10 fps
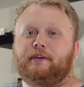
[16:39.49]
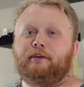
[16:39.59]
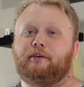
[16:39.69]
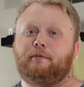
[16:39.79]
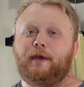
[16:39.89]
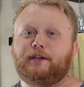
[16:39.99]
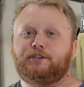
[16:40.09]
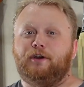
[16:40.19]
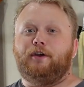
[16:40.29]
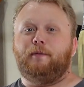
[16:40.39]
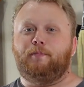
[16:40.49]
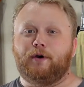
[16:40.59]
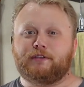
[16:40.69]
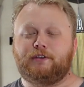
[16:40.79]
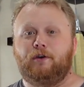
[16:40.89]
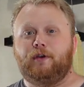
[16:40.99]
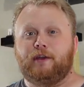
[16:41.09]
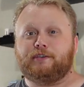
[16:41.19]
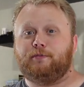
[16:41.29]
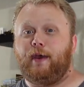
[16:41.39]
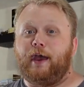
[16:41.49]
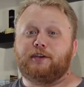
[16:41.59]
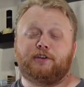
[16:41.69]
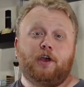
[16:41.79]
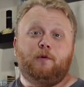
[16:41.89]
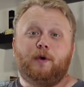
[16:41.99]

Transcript: in there to make sure your books don't get smashed,